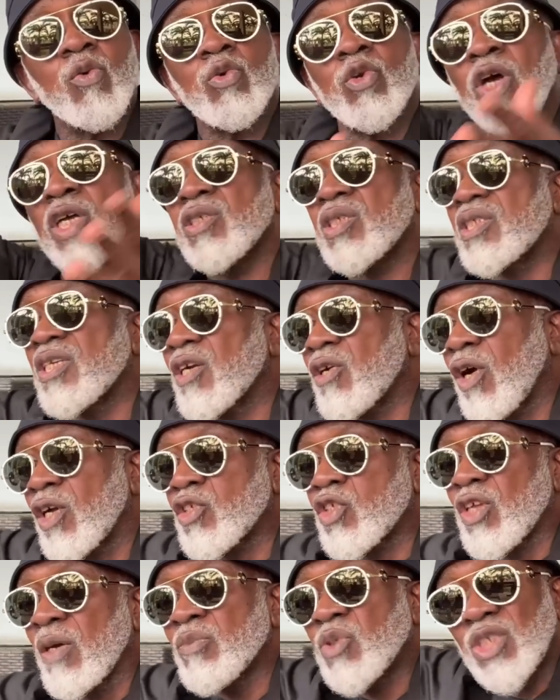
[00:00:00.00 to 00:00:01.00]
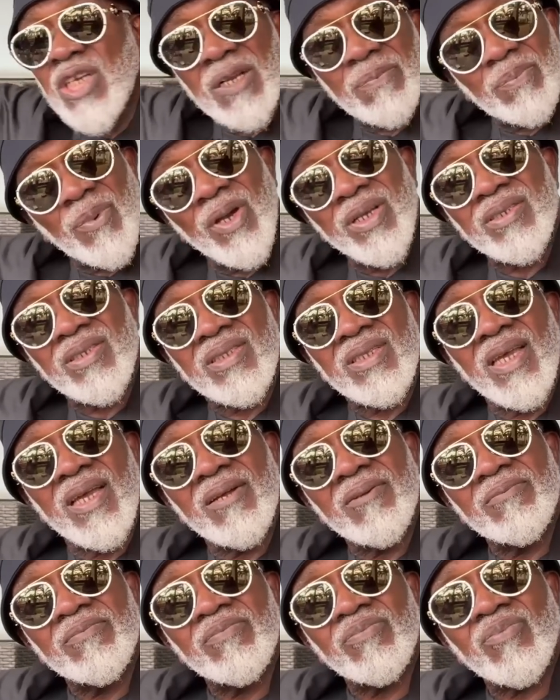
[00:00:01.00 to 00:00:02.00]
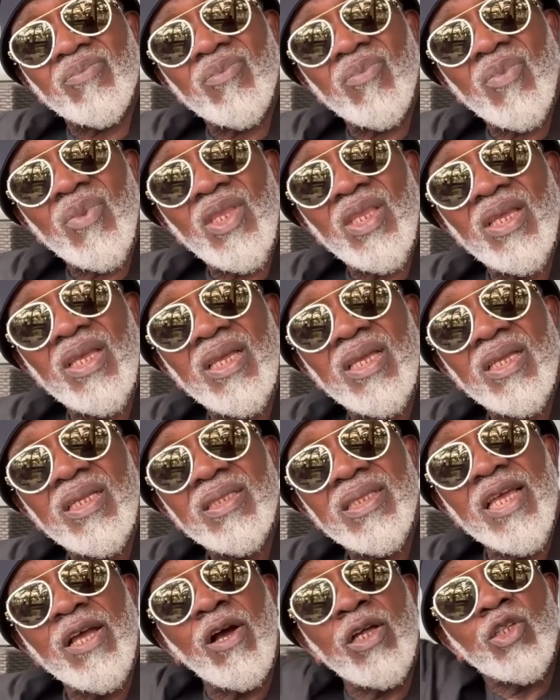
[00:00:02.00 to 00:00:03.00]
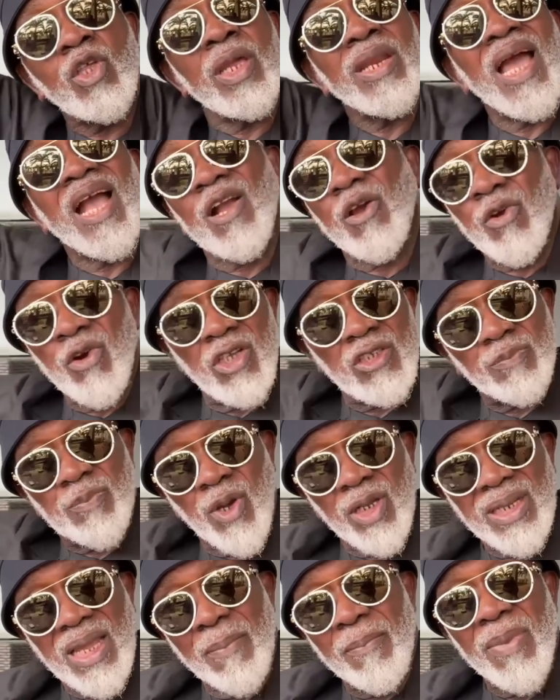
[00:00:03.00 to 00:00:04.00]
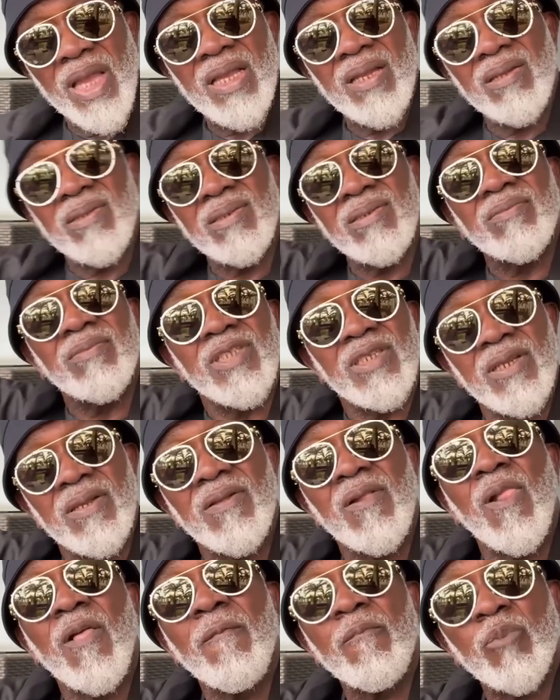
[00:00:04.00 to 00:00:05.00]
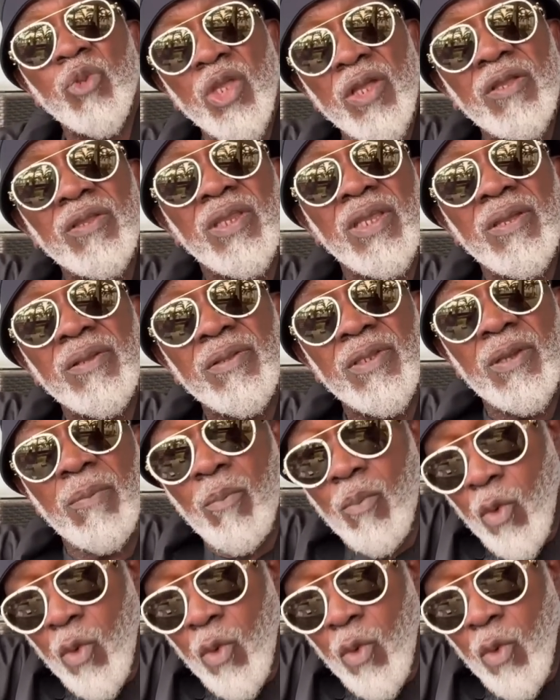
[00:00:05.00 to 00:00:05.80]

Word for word: you not see custom checkpoints there they are done across border the the the